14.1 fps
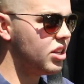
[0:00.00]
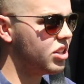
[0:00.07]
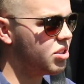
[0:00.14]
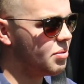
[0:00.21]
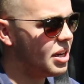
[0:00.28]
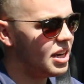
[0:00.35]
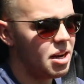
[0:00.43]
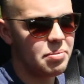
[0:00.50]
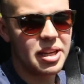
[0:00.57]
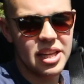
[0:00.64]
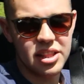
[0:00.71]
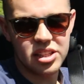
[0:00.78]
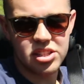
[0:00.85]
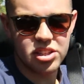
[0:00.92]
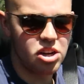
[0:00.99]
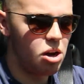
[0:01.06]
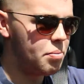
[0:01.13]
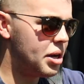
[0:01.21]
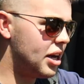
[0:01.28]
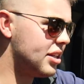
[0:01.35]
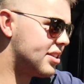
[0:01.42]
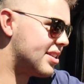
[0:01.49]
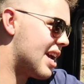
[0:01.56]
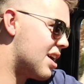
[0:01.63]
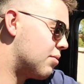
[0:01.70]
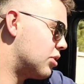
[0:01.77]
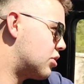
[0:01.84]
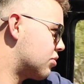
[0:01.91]
So we ended up getting the Tacoma
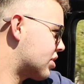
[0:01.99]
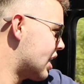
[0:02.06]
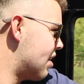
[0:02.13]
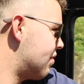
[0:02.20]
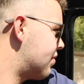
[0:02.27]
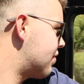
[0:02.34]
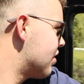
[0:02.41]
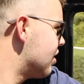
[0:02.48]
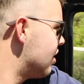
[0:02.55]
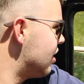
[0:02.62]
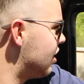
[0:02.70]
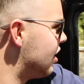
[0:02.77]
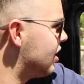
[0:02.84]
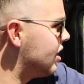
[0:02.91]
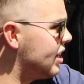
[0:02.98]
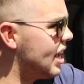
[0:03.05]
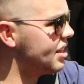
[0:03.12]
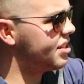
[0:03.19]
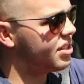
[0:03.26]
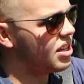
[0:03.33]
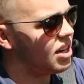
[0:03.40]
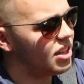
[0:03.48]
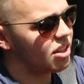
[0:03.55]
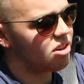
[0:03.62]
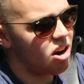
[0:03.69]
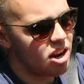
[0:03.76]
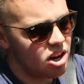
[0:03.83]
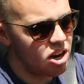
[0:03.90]
instead, which was kind of necessary. The
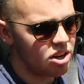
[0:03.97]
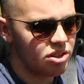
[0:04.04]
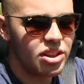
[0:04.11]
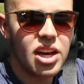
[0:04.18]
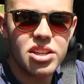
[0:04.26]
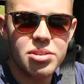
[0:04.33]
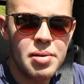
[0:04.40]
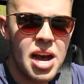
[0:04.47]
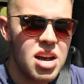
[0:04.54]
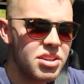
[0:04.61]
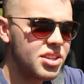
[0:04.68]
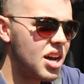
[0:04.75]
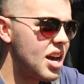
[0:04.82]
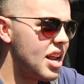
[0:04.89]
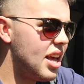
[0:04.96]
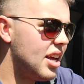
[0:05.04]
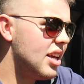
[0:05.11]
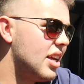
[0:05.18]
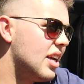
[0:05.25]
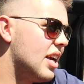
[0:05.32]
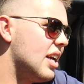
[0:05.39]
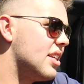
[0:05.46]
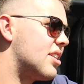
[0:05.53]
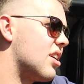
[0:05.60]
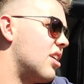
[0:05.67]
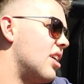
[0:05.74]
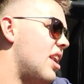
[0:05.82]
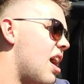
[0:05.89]
car had 100,000 miles on it. It
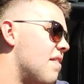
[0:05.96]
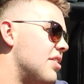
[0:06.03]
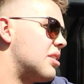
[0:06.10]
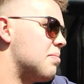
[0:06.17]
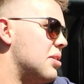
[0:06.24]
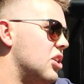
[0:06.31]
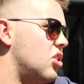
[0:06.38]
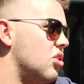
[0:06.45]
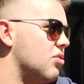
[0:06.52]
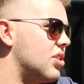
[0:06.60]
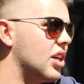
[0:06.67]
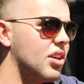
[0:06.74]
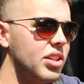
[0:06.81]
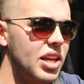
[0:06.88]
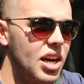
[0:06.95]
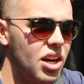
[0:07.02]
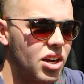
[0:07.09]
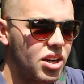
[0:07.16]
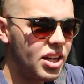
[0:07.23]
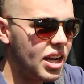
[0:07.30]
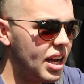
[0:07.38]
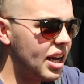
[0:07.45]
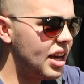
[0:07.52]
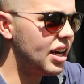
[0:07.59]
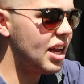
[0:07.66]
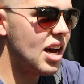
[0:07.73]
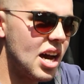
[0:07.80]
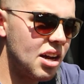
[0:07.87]
started having some issues here and there, and
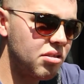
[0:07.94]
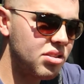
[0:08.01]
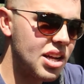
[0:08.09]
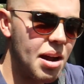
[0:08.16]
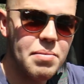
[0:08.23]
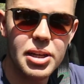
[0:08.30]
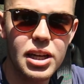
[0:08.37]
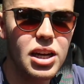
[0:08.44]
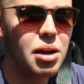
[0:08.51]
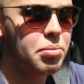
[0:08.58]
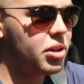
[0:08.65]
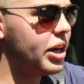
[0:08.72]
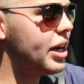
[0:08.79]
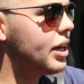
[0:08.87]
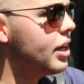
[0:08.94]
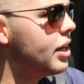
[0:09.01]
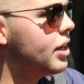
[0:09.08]
it was time to get an upgrade.